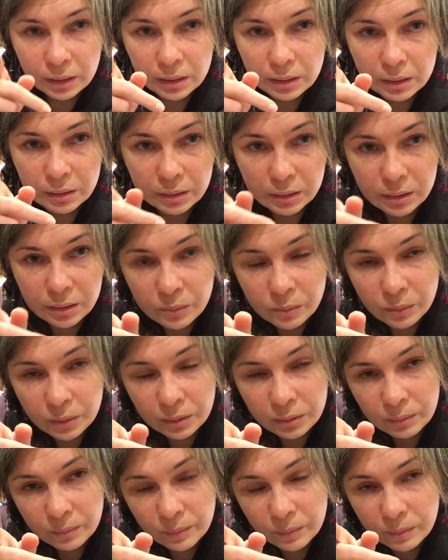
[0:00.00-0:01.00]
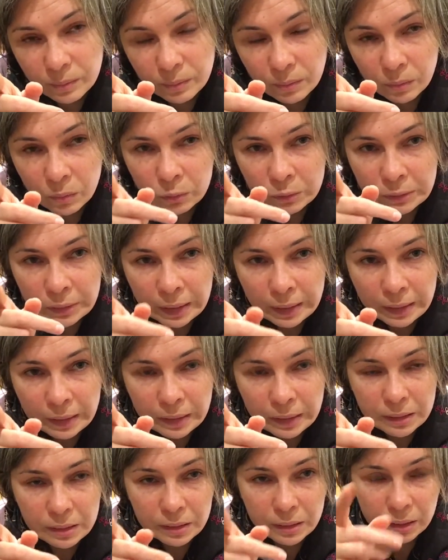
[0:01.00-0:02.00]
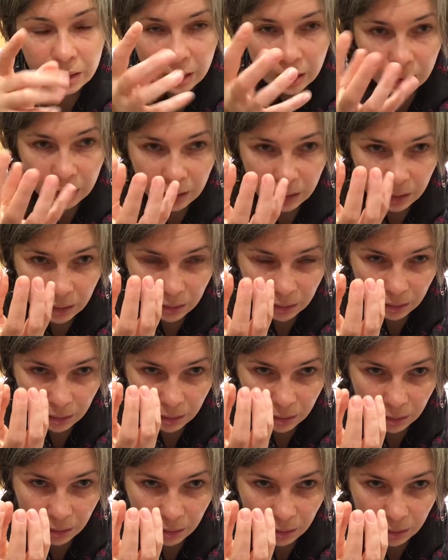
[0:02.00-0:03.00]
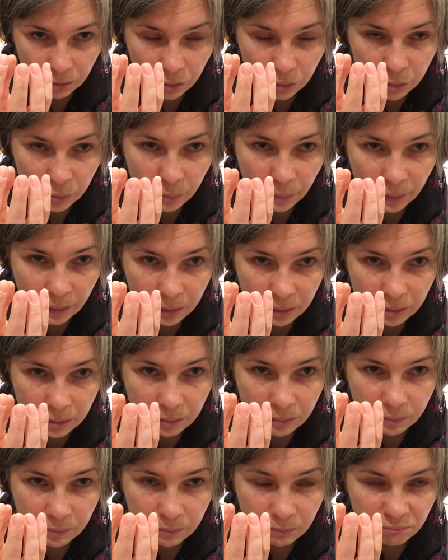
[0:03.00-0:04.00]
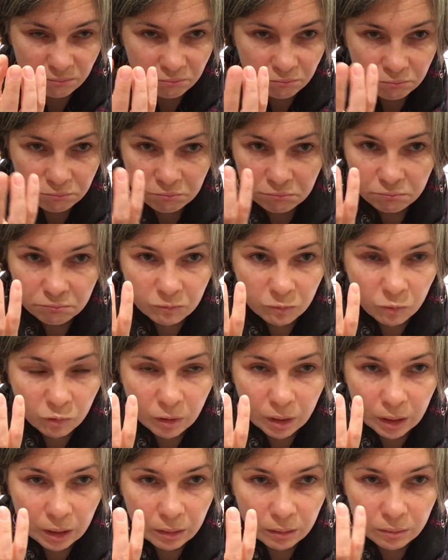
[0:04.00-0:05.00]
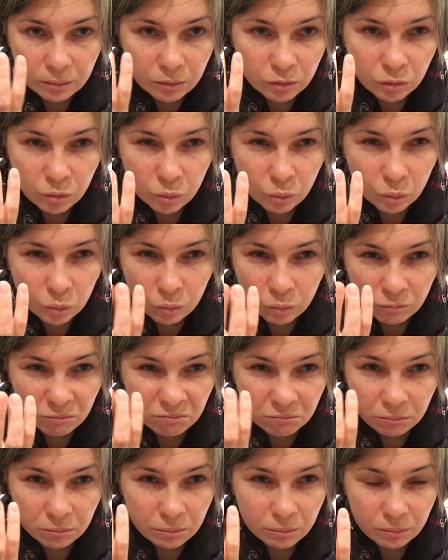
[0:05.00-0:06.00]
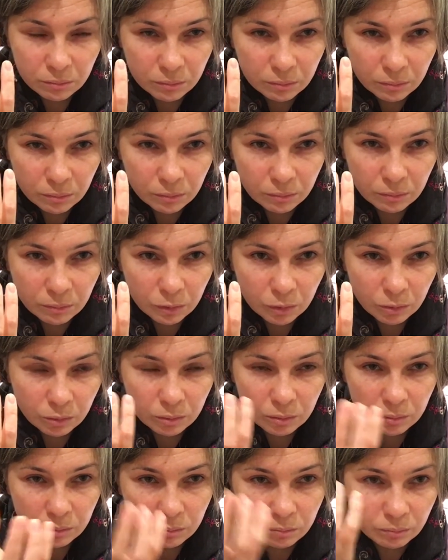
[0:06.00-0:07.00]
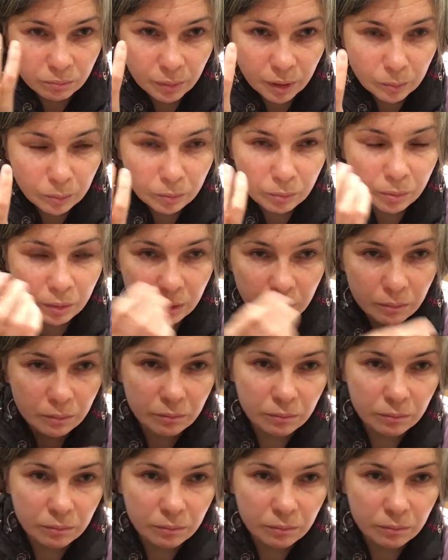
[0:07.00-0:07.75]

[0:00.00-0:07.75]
This one more likely stay close but week, two, or probably